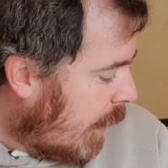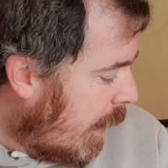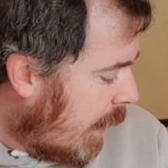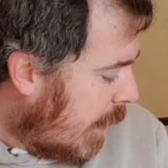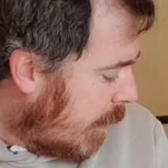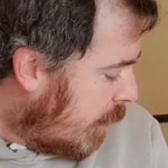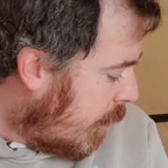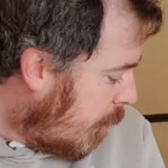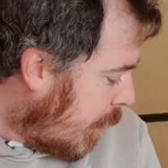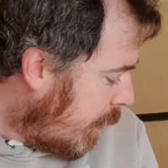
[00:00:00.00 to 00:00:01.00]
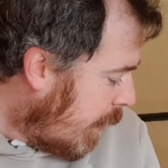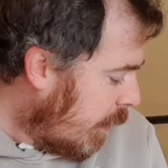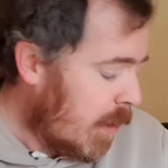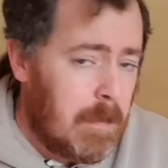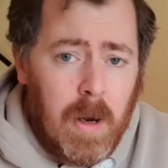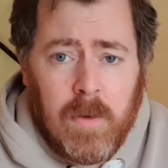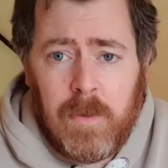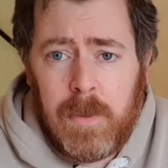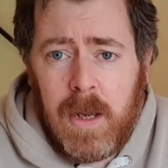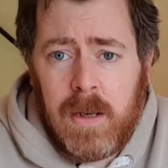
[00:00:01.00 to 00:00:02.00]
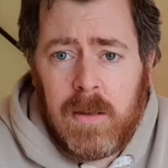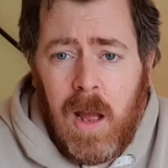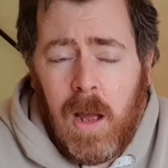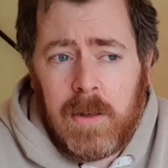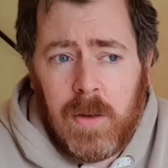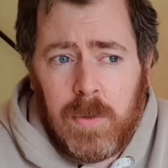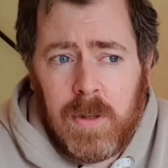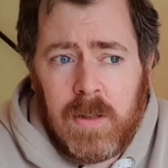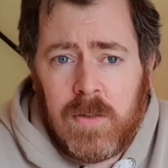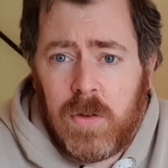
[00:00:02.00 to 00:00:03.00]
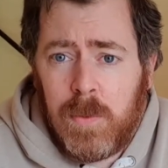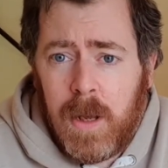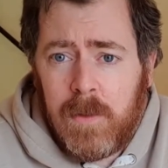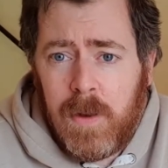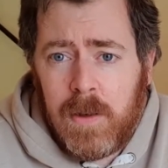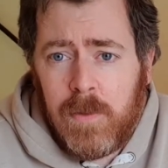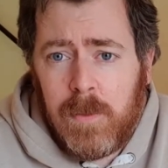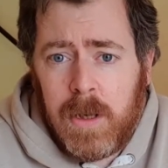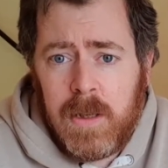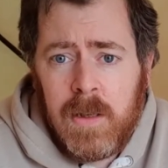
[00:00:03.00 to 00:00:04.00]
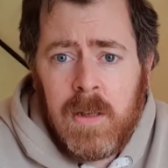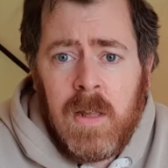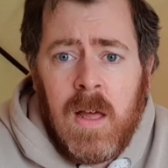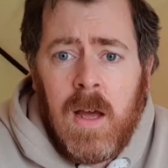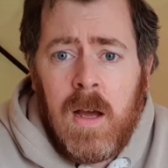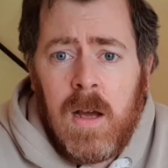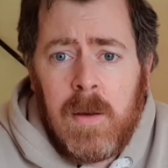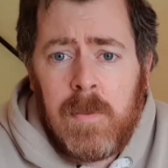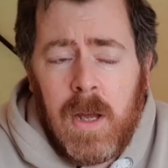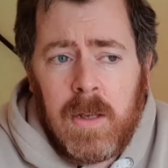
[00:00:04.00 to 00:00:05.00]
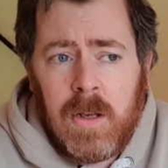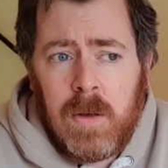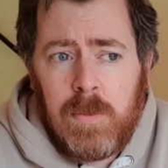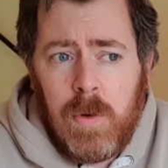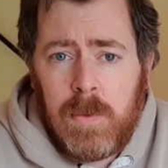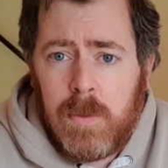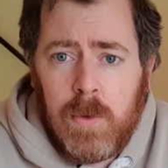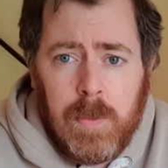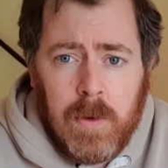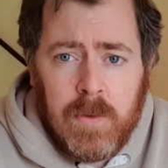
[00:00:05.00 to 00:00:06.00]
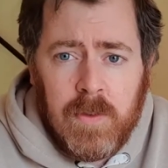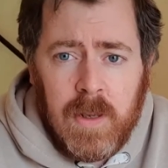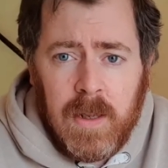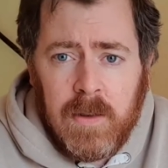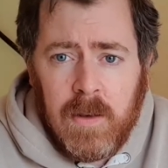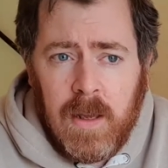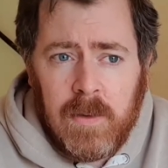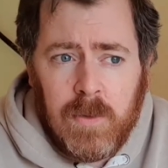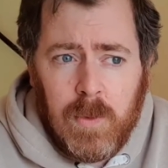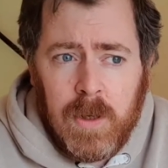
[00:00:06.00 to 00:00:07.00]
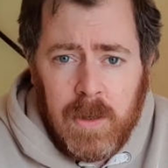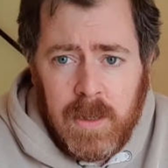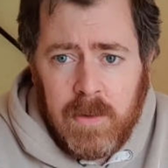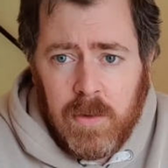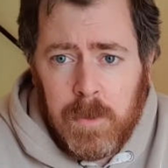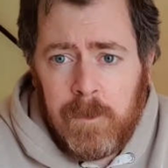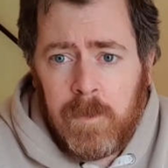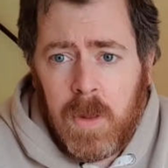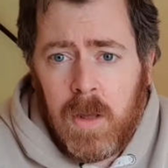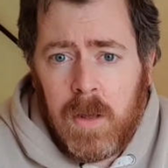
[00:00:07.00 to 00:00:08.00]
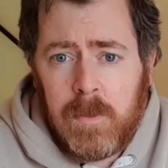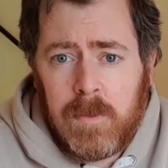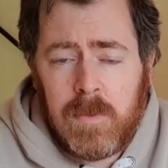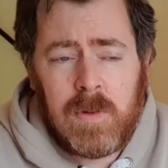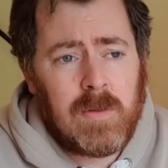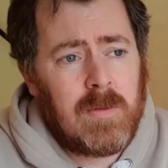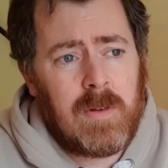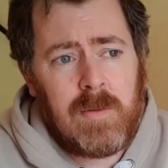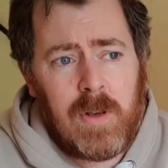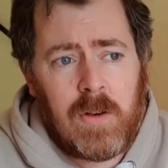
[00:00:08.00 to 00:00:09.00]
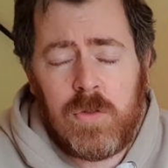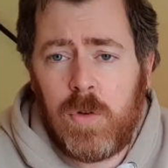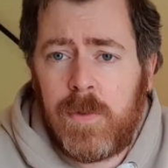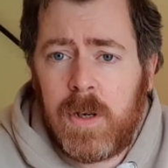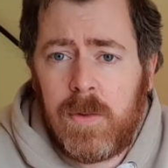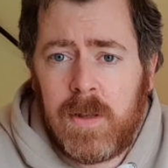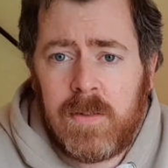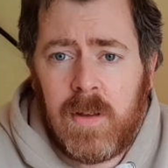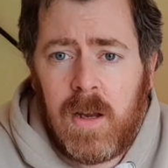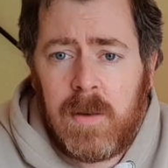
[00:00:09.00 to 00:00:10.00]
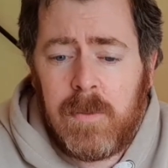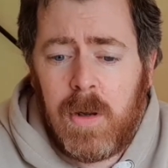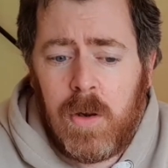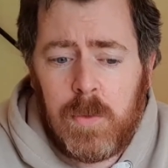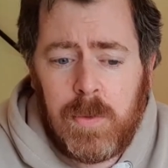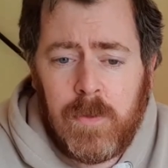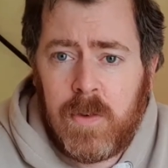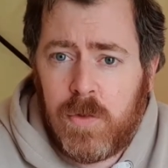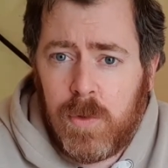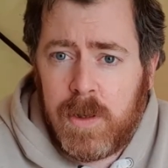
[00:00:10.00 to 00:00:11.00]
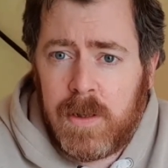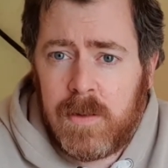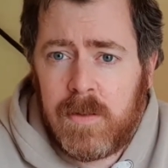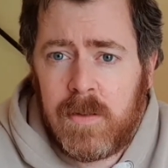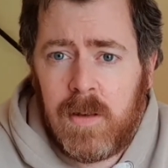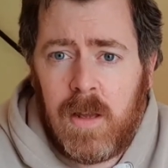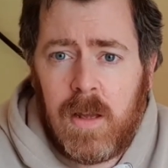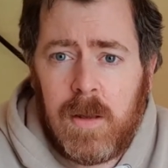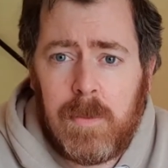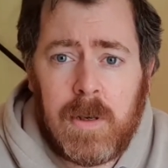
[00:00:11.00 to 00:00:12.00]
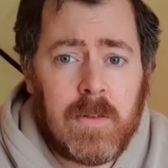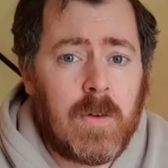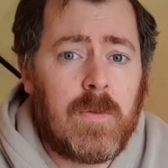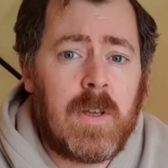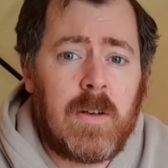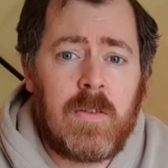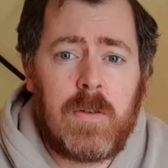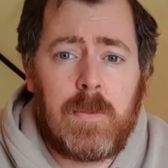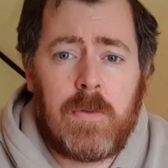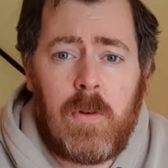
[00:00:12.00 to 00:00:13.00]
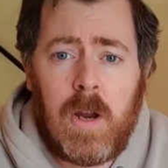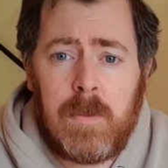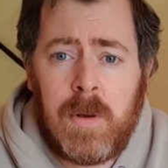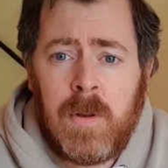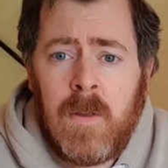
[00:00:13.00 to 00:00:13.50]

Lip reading: But yeah, apart from that, I don't think it's too bad value for money, and I probably will purchase again as and when I need to. Nice short video this time. I hope you've enjoyed it. Please don't forget to subscribe.